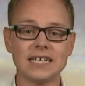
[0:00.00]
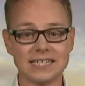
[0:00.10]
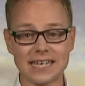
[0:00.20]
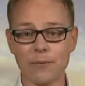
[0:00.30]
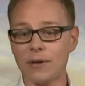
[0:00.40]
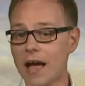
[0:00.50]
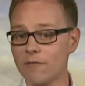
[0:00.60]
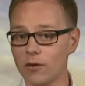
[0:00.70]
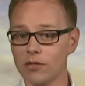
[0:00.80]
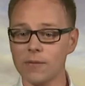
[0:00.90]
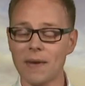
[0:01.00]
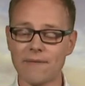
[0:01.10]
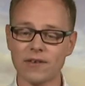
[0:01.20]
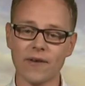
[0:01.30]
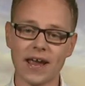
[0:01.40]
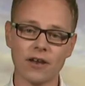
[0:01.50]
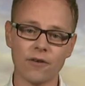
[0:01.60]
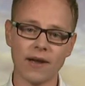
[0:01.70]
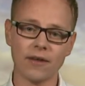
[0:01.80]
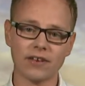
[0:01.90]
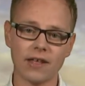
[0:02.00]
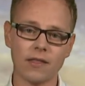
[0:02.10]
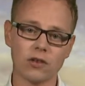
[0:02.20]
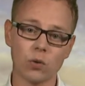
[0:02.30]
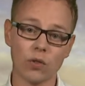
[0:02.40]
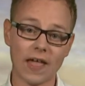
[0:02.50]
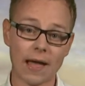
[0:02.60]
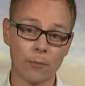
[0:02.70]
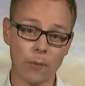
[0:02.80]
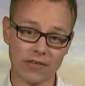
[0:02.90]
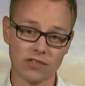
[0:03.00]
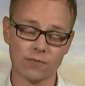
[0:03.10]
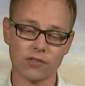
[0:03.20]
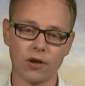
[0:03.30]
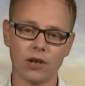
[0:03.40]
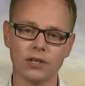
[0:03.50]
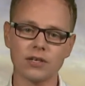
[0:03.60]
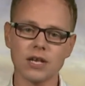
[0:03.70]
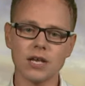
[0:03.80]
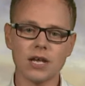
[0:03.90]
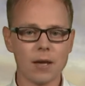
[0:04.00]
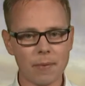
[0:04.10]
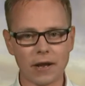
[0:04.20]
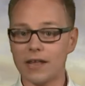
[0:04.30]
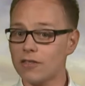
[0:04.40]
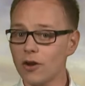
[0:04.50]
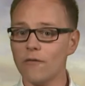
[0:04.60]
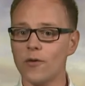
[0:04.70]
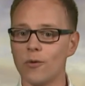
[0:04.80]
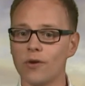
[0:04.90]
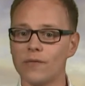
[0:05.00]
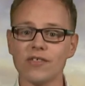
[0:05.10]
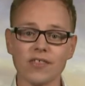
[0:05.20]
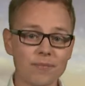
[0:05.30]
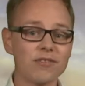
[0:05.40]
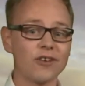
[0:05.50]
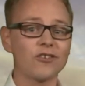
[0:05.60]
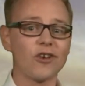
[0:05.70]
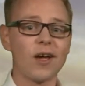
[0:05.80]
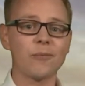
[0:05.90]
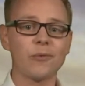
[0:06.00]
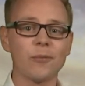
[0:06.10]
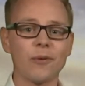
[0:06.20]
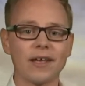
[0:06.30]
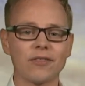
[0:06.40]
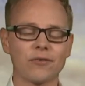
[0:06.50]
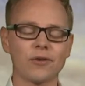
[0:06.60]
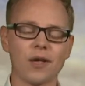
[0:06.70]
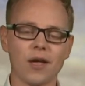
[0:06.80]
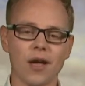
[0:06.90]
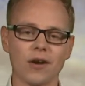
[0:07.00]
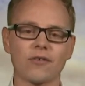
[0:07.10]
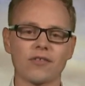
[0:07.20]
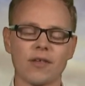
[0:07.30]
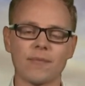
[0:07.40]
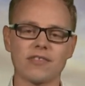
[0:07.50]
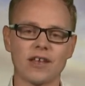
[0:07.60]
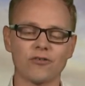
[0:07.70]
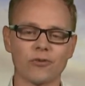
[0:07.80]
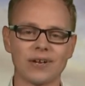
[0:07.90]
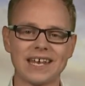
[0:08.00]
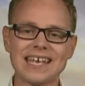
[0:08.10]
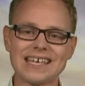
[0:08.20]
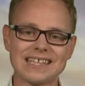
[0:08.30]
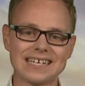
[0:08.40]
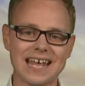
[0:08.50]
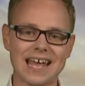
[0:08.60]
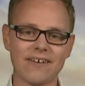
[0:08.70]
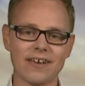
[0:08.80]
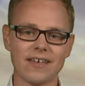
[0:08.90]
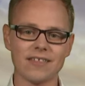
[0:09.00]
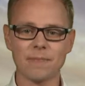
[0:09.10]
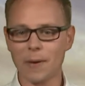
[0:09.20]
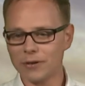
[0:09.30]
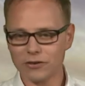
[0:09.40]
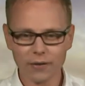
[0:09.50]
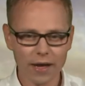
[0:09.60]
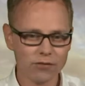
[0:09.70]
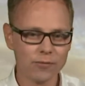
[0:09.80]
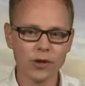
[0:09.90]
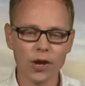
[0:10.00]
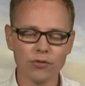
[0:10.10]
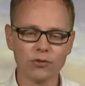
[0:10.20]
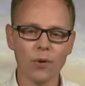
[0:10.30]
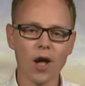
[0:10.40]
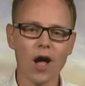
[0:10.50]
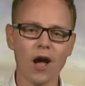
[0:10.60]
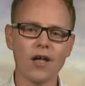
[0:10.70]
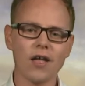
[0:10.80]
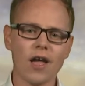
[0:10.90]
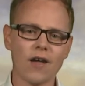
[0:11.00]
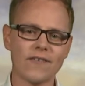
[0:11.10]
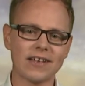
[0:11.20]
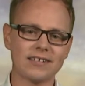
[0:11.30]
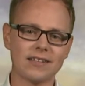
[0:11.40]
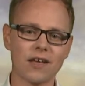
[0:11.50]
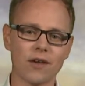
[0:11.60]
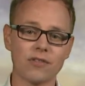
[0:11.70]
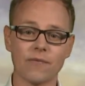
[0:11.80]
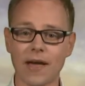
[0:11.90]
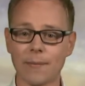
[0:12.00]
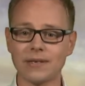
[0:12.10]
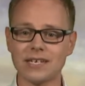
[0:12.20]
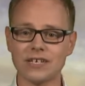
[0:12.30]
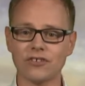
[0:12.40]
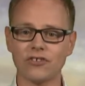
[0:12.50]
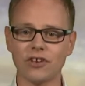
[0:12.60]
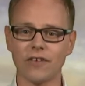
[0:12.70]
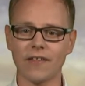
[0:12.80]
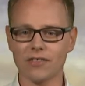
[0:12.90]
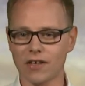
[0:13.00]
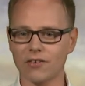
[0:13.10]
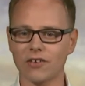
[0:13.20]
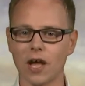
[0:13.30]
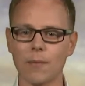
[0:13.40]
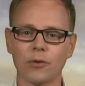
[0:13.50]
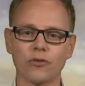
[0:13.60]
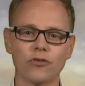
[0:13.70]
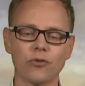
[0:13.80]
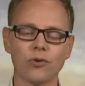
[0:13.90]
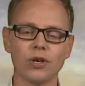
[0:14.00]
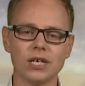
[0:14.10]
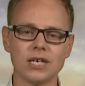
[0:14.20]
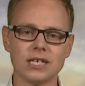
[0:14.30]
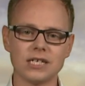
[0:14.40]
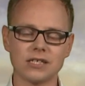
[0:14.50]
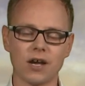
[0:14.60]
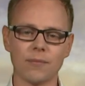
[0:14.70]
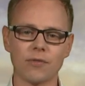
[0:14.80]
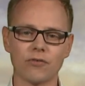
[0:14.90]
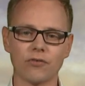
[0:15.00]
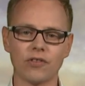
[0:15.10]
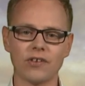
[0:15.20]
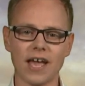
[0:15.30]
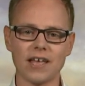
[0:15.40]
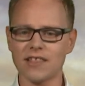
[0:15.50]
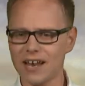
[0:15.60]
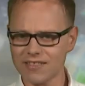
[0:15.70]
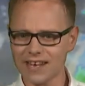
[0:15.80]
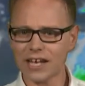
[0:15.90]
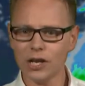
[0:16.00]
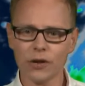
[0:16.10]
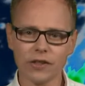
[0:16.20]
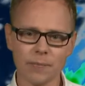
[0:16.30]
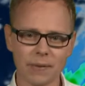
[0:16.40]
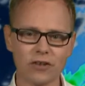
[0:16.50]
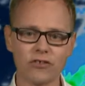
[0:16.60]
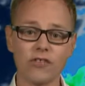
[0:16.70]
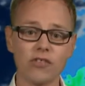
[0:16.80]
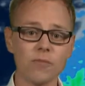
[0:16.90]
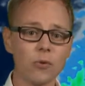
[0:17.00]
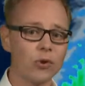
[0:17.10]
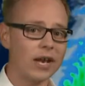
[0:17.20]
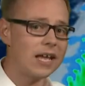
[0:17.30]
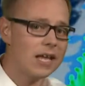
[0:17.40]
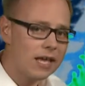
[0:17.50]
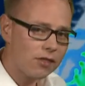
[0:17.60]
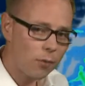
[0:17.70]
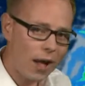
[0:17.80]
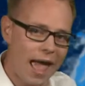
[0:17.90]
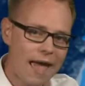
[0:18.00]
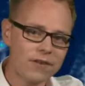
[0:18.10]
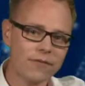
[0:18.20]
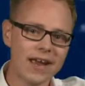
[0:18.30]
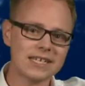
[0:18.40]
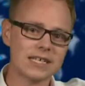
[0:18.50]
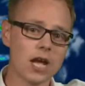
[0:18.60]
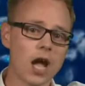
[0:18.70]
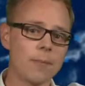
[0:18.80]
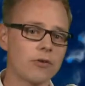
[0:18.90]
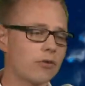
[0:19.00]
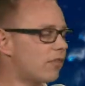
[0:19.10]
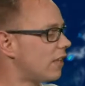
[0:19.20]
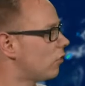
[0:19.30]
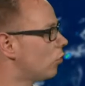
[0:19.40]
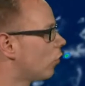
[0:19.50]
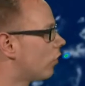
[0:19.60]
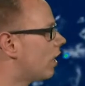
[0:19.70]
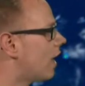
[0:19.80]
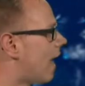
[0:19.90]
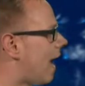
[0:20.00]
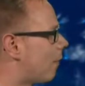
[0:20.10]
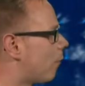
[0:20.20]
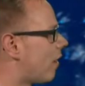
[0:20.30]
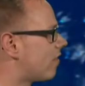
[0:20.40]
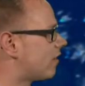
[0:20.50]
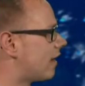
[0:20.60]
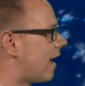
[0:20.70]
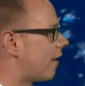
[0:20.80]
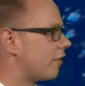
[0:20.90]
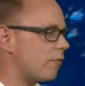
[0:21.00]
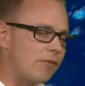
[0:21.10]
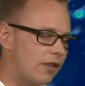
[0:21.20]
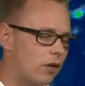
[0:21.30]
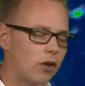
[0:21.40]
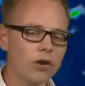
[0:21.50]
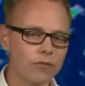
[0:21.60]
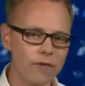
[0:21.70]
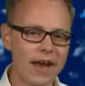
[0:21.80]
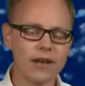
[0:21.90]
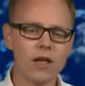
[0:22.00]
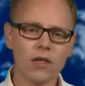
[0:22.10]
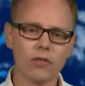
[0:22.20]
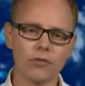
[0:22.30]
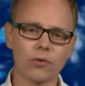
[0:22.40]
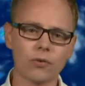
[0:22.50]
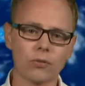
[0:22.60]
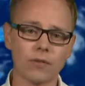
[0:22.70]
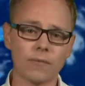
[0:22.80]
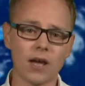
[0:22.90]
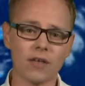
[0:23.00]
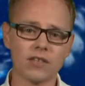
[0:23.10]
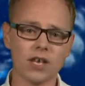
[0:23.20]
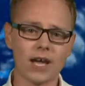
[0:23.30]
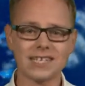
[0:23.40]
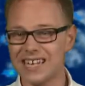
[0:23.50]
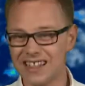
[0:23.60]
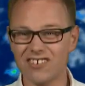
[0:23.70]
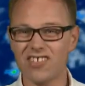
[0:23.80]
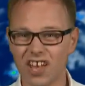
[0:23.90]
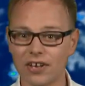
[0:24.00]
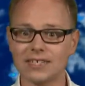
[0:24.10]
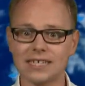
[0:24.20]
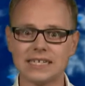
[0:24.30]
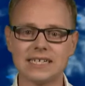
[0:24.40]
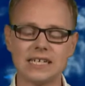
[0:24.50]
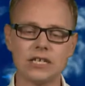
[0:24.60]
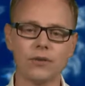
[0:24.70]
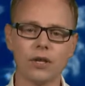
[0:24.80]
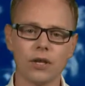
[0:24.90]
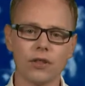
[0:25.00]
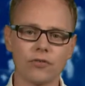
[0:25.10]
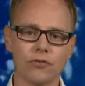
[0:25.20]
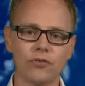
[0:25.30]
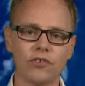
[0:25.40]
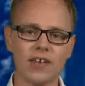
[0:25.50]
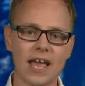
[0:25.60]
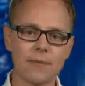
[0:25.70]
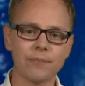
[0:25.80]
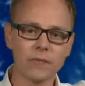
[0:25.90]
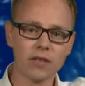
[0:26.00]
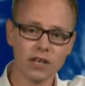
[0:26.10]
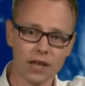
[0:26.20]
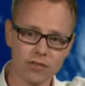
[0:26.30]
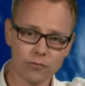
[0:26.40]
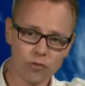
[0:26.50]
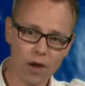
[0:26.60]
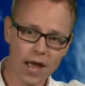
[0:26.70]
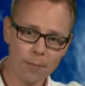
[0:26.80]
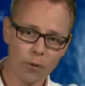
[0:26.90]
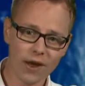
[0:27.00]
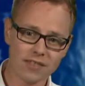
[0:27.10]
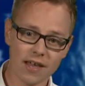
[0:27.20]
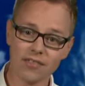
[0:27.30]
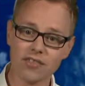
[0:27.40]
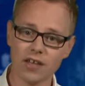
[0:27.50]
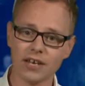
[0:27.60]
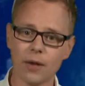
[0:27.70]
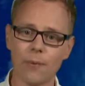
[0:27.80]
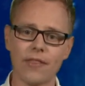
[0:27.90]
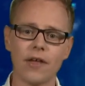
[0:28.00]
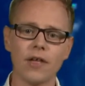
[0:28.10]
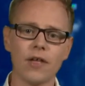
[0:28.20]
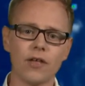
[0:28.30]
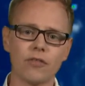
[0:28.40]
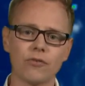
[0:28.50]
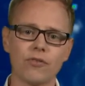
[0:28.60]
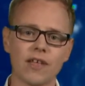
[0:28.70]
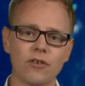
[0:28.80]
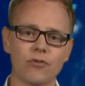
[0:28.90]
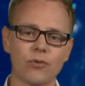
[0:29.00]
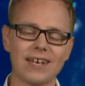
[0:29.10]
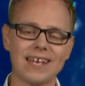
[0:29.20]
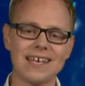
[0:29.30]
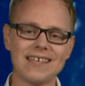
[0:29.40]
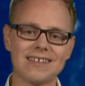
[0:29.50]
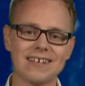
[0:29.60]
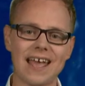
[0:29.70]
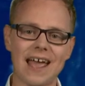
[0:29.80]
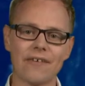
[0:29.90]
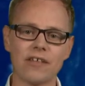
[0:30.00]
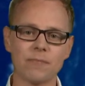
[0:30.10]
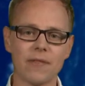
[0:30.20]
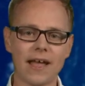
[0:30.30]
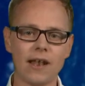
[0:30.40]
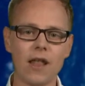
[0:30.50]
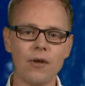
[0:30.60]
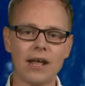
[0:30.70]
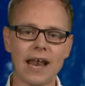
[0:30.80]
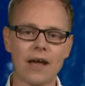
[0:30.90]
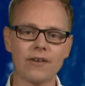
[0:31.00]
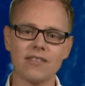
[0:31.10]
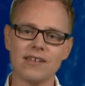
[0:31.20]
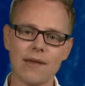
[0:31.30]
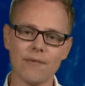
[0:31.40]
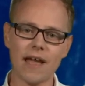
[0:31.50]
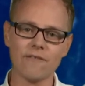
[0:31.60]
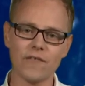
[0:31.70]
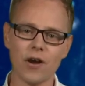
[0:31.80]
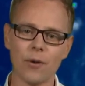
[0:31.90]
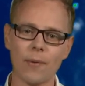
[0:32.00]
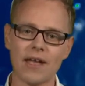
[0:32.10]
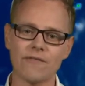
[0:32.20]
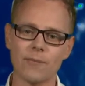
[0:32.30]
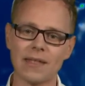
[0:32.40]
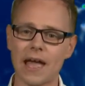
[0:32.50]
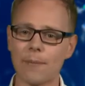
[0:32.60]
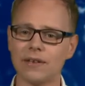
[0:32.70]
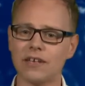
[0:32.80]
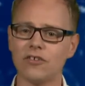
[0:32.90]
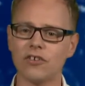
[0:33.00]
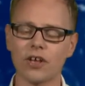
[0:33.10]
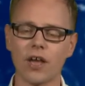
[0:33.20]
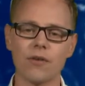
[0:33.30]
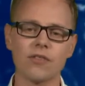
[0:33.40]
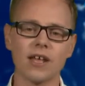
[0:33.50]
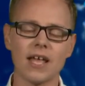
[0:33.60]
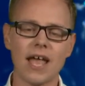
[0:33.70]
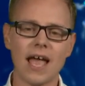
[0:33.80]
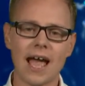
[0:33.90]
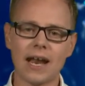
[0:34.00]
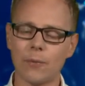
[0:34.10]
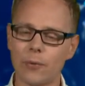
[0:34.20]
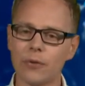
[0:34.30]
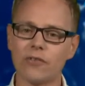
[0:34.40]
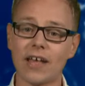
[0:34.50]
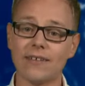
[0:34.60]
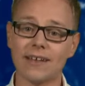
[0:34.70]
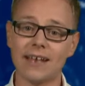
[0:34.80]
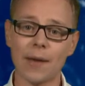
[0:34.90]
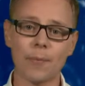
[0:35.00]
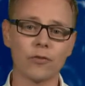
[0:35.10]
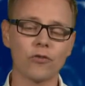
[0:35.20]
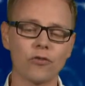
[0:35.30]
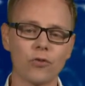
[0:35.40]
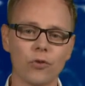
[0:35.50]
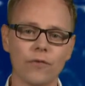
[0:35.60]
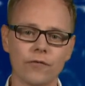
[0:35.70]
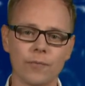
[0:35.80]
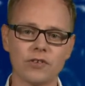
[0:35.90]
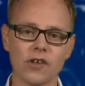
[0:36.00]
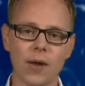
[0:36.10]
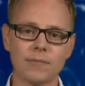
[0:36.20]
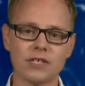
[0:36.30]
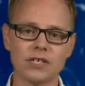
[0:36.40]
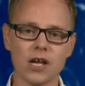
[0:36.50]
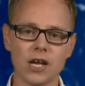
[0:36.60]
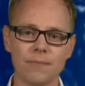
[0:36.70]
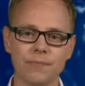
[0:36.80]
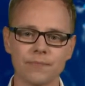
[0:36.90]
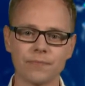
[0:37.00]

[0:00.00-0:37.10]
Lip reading: Today we have got some heavy rain around in the north and west of Scotland, but it's not for all of us. Some sunshine will break through across some central and eastern areas, but we do have some coastal haar affecting the coast of Aberdeenshire, and that's going to come on shore at times through the day. So let's take a look at the picture this morning. It's quite heavy rain to come across these northern and western areas. We've seen a lot of rain through the course of last night, and it's just going to continue through today. A slice of drier, brighter and sunnier weather through central and eastern areas, but that low cloud is never that far away from the Aberdeenshire coast, and it will tend to lap on shore from time to time.